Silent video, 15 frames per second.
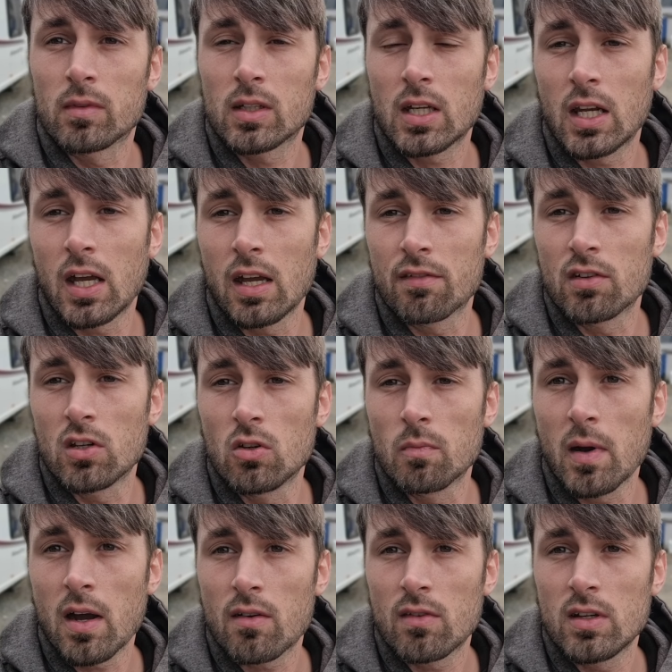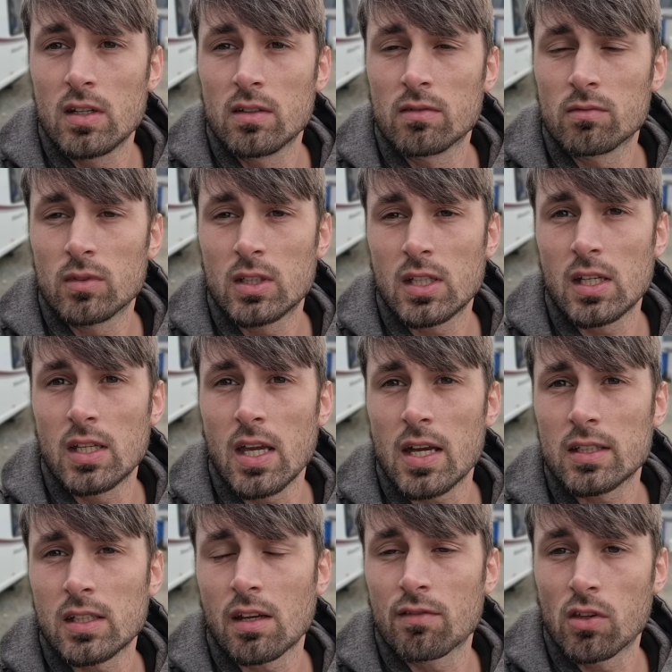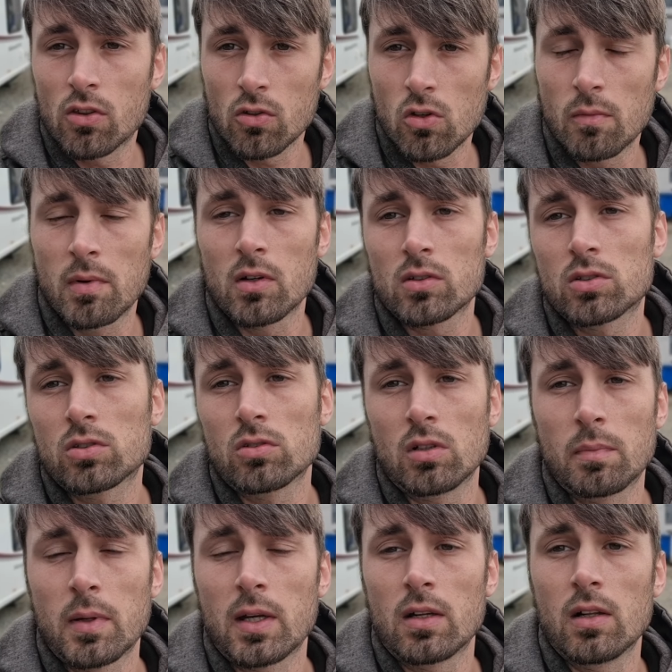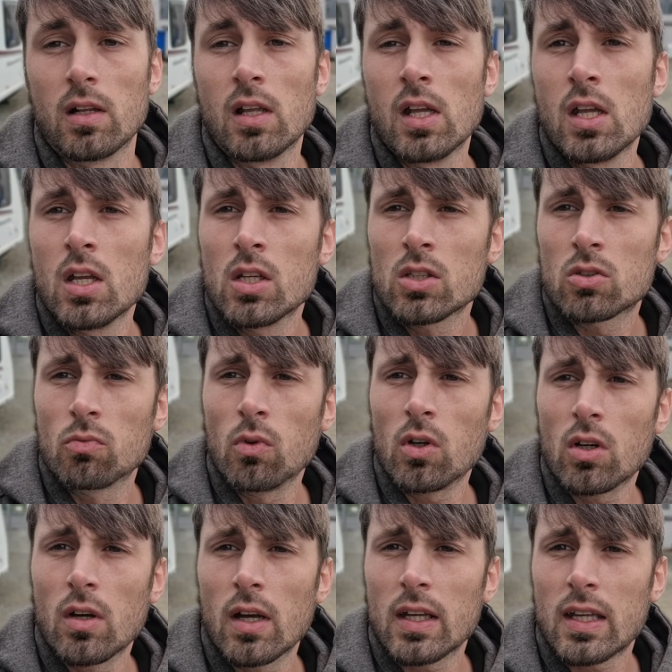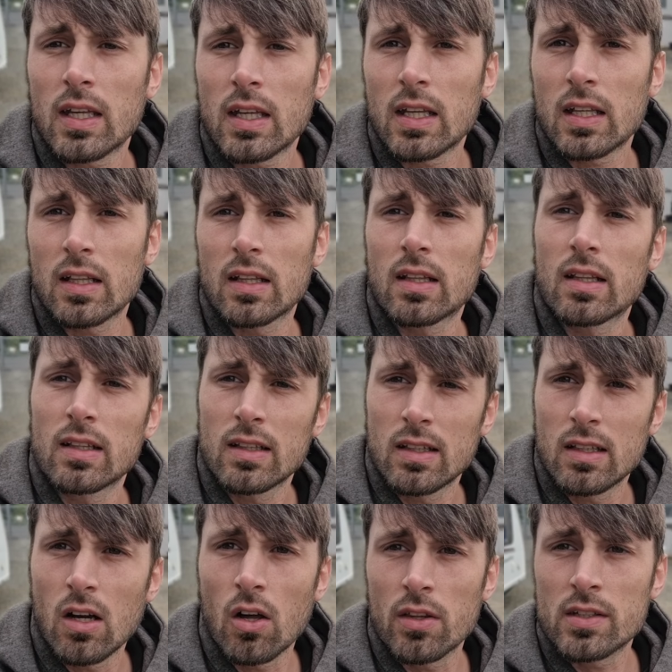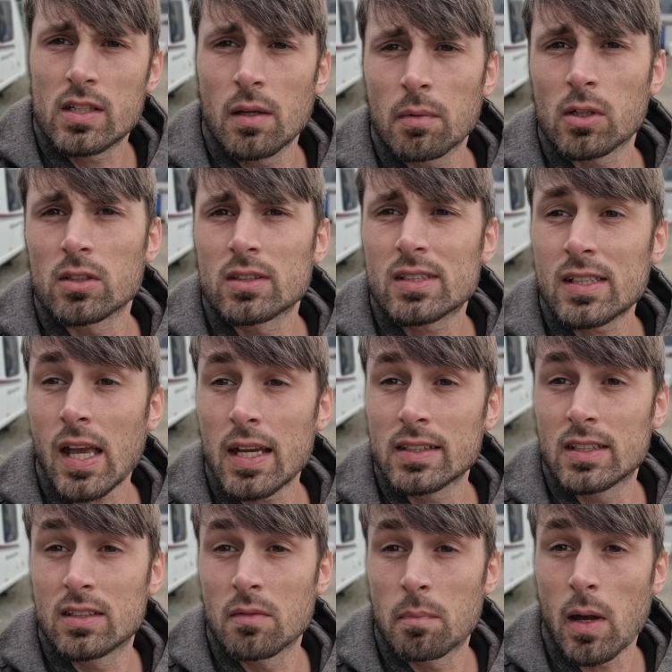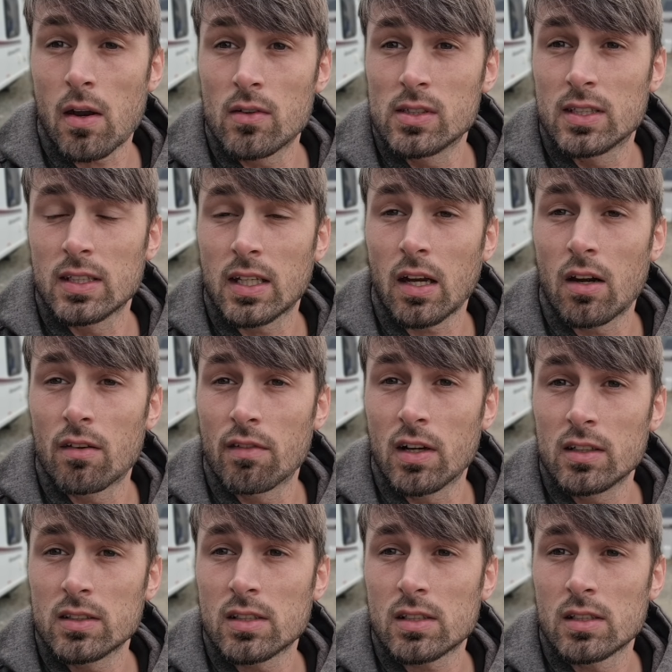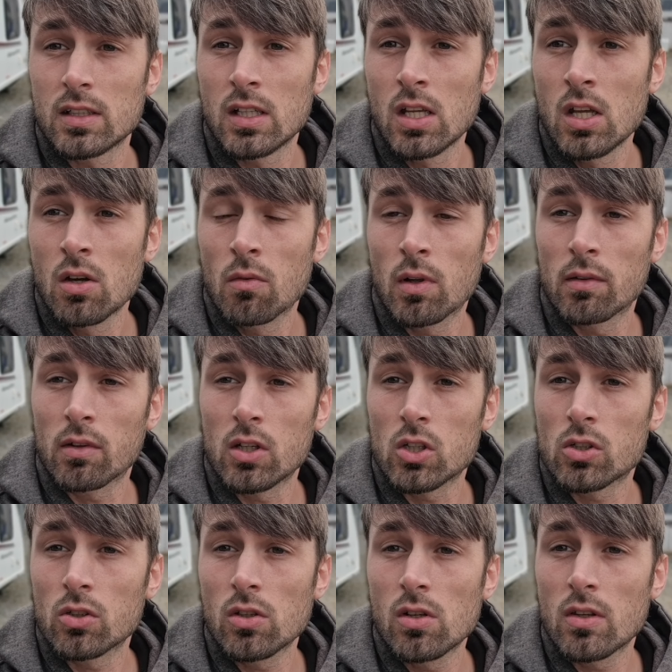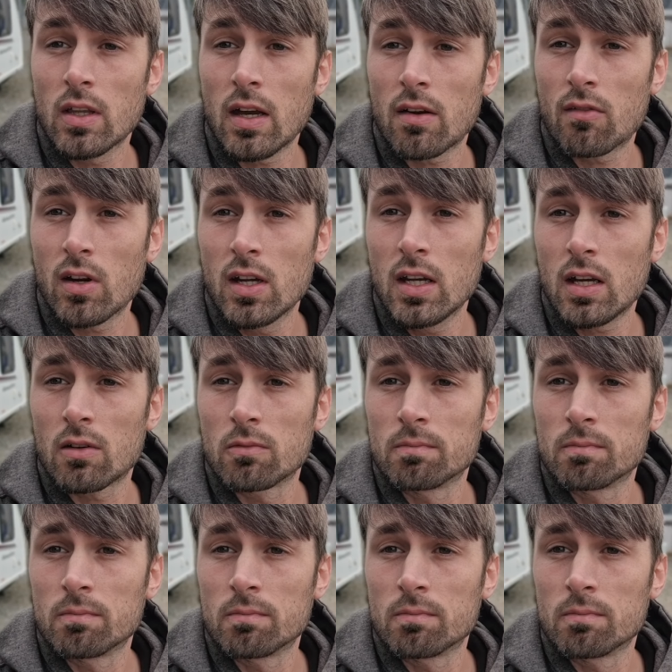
I have a new battery? We say yes, have you thought about a solar panel? So what are the typical sizes of batteries in caravans? Well, I'm going to show you that right now.